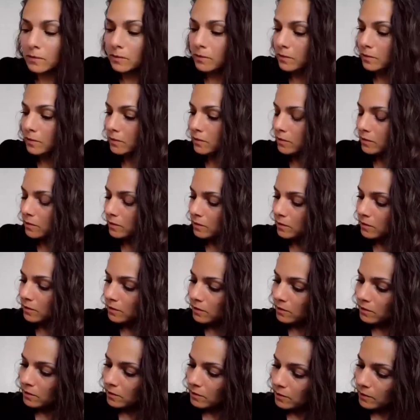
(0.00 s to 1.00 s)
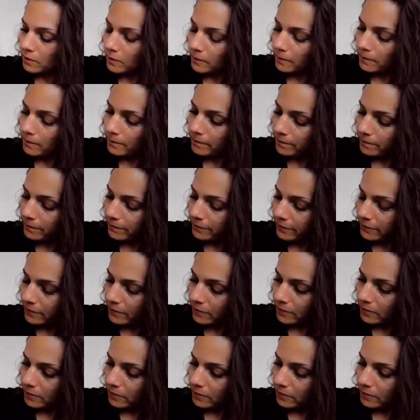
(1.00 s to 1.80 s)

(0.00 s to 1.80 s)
(silence)